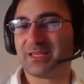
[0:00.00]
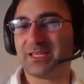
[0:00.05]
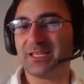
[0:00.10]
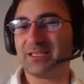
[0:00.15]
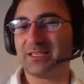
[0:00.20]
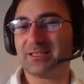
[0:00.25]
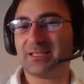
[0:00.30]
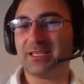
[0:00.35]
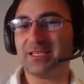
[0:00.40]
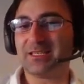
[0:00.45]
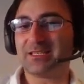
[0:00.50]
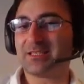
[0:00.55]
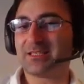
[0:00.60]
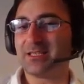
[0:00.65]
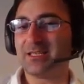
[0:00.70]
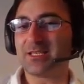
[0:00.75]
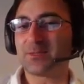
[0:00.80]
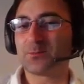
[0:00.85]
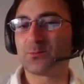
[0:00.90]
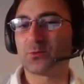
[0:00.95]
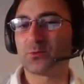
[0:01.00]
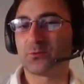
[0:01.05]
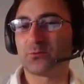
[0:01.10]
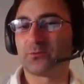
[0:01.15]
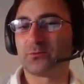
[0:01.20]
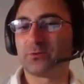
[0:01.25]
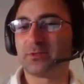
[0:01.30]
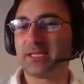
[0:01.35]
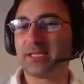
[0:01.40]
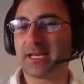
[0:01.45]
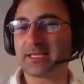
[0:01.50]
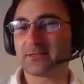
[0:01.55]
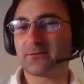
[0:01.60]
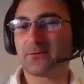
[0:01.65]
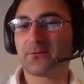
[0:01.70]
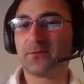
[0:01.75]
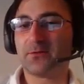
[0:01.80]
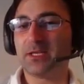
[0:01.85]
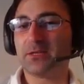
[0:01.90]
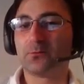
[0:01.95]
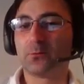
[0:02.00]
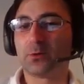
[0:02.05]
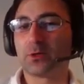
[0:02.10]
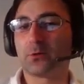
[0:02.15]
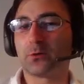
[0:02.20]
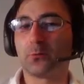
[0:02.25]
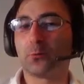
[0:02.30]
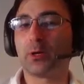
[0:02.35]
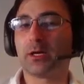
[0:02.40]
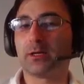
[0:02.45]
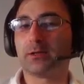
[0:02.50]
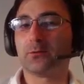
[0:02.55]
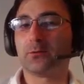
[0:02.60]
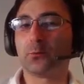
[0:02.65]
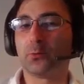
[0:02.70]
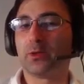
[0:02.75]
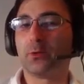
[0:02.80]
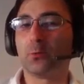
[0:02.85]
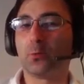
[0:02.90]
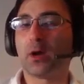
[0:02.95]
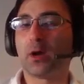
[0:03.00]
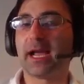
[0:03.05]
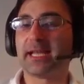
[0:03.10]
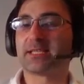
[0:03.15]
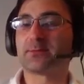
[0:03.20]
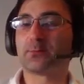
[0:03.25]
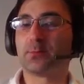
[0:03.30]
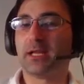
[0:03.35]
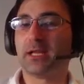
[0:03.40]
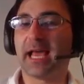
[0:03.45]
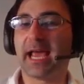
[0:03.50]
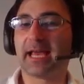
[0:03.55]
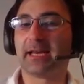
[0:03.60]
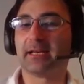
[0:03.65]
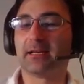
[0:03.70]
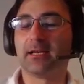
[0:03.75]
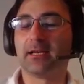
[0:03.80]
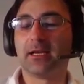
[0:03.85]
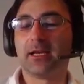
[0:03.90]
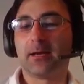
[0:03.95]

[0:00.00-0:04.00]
this move doesn't fit very well with the white's plan,